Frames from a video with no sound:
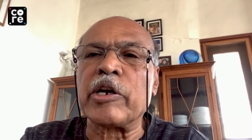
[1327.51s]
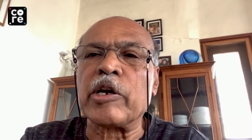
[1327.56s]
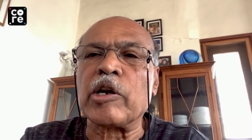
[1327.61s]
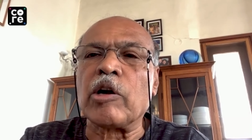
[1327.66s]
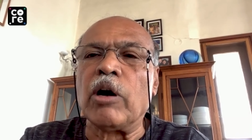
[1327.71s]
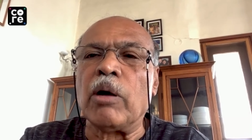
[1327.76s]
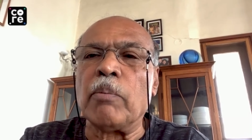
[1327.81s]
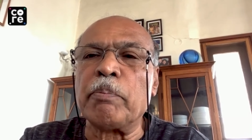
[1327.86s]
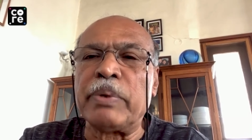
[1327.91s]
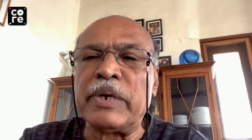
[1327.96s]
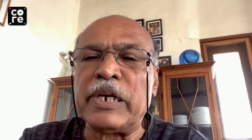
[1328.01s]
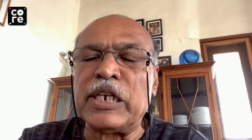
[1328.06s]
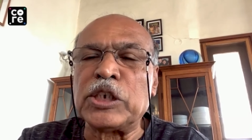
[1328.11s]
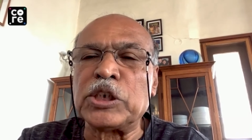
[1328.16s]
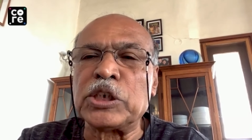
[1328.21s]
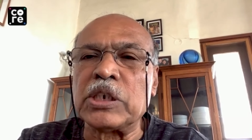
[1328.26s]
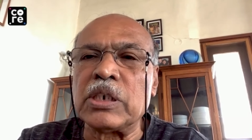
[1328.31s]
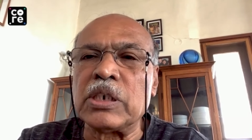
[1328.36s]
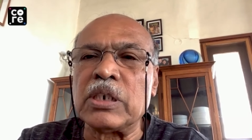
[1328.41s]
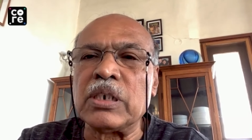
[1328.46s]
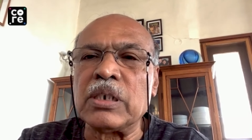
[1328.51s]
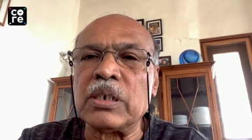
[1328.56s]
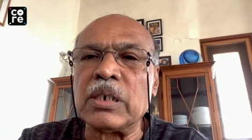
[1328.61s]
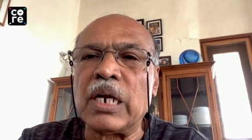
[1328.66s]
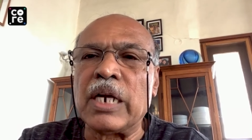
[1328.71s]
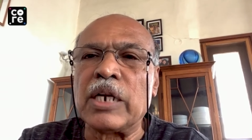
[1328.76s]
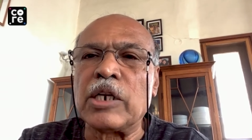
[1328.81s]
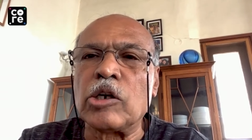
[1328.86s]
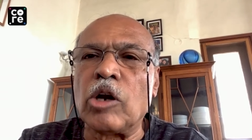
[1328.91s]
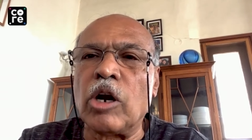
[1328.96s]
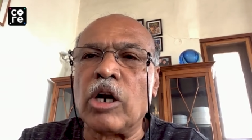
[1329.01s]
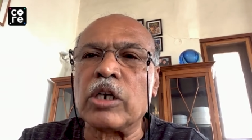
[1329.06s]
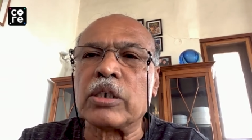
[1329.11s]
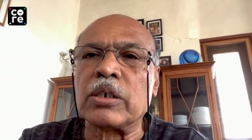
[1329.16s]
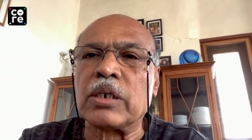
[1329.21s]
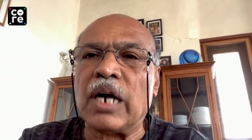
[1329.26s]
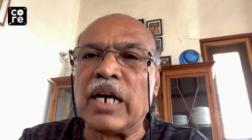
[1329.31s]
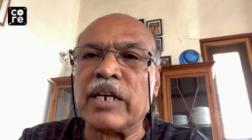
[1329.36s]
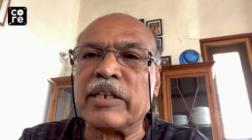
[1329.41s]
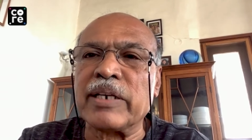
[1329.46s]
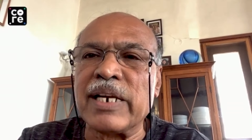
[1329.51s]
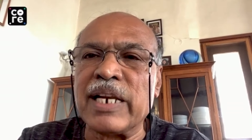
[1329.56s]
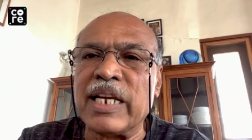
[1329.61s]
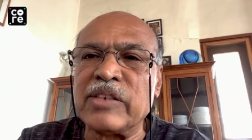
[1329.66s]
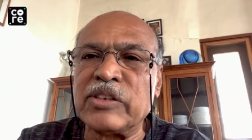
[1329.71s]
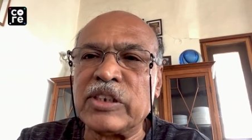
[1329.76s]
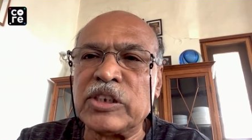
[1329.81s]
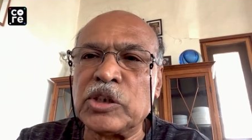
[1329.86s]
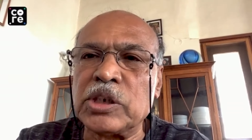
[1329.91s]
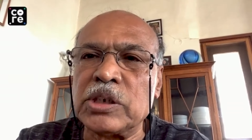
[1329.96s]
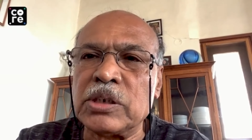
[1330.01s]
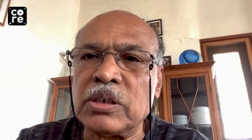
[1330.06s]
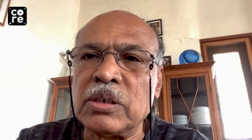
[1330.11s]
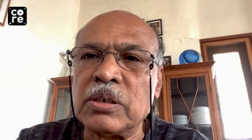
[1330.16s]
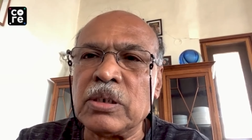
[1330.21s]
competition and not cartelization.